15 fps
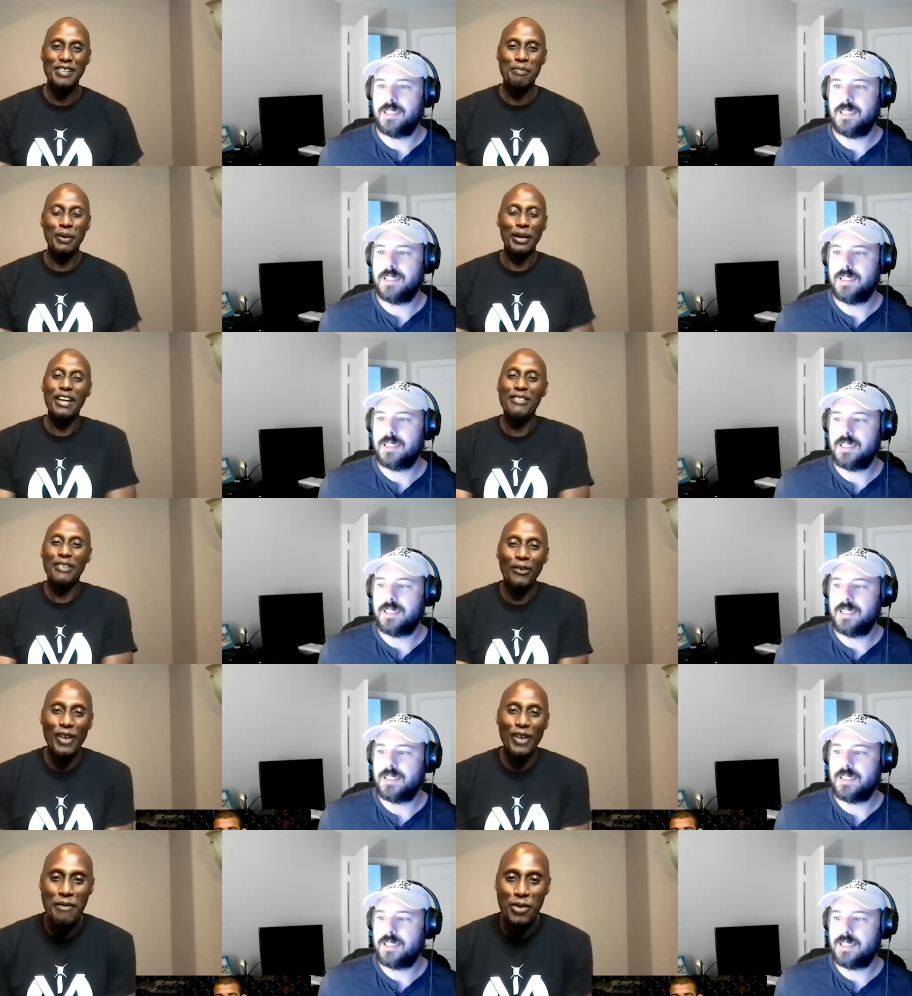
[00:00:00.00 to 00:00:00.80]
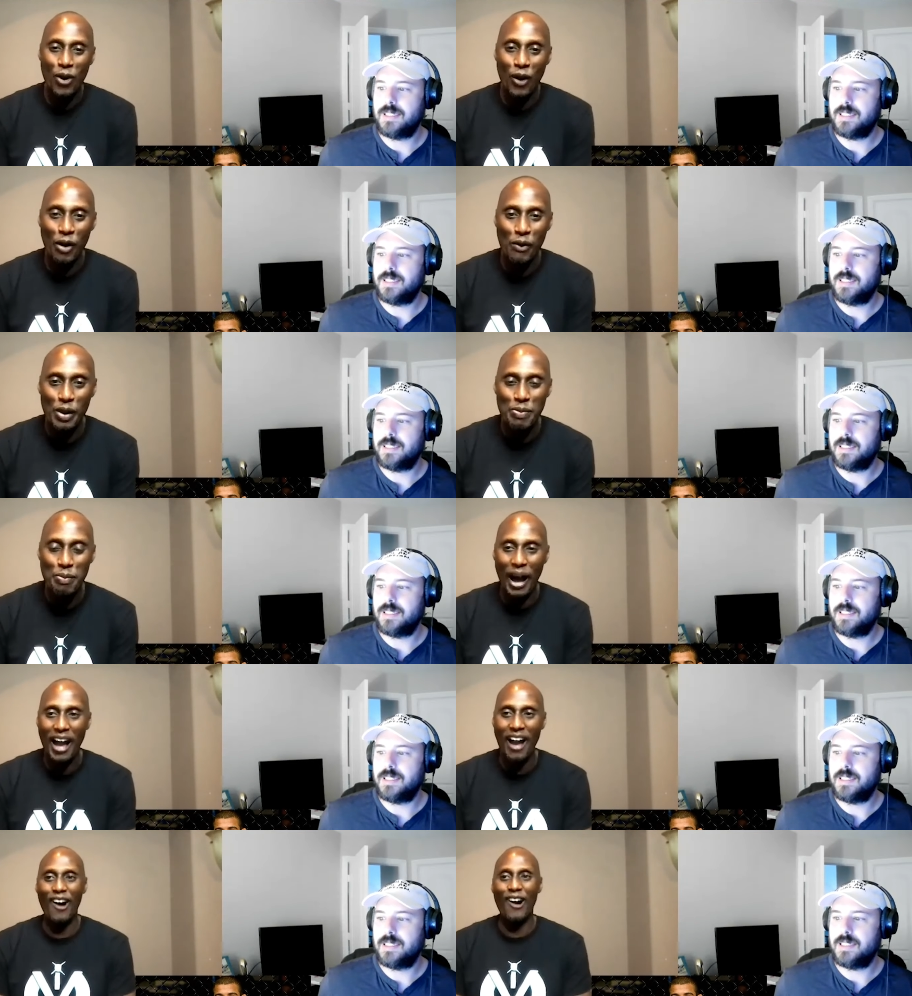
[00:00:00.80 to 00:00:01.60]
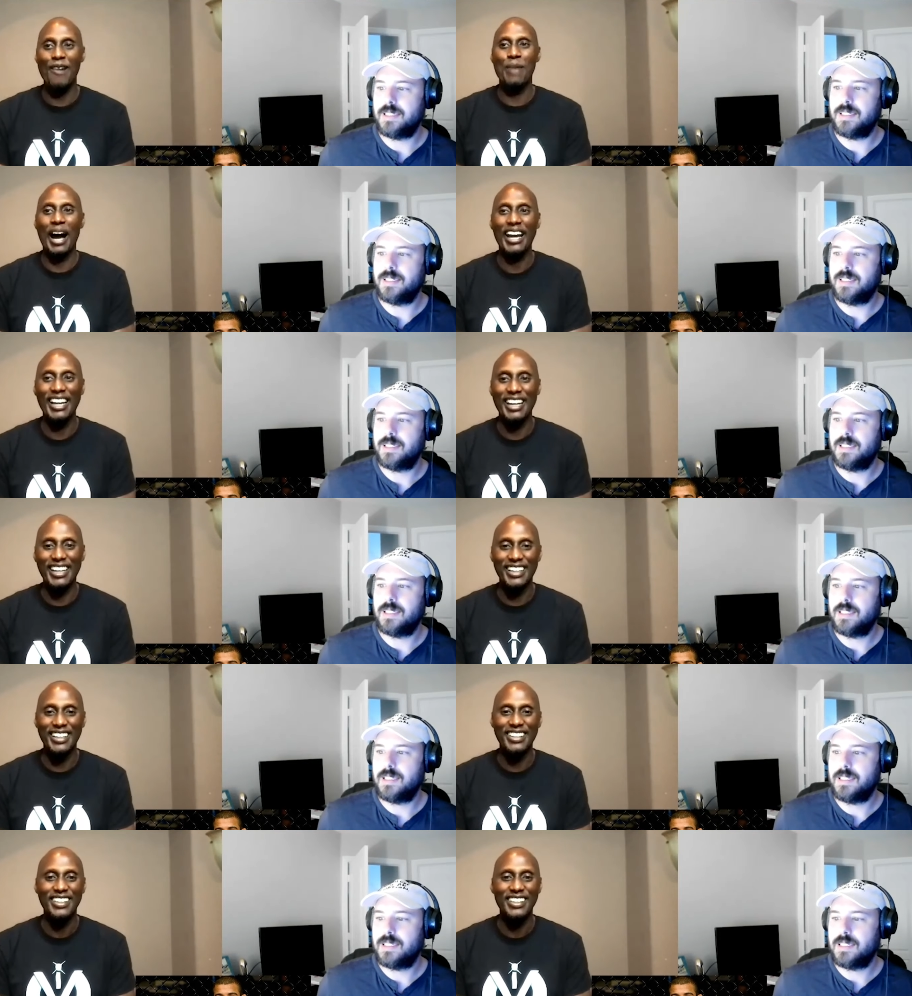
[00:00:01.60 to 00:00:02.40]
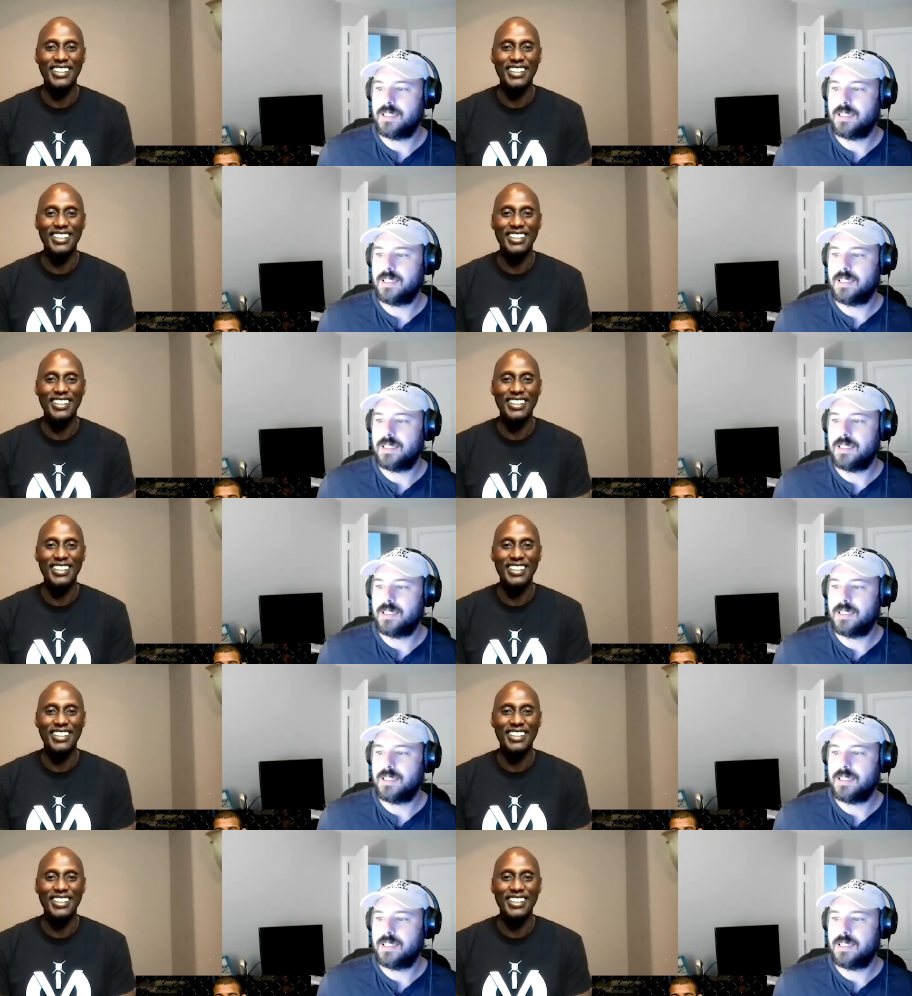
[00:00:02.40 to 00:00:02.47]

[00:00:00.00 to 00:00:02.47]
Speaker 1: But even when I'm going with my heart, my head,